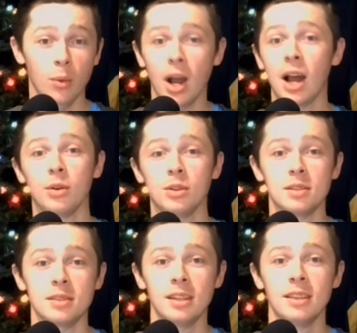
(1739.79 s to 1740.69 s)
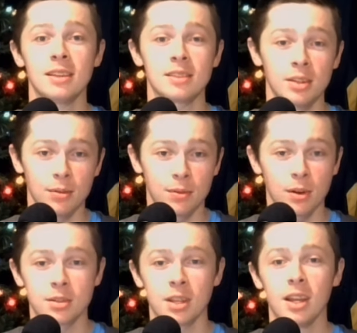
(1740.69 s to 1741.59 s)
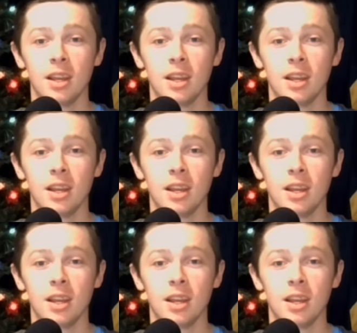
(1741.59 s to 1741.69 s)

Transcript: wow, you just did this first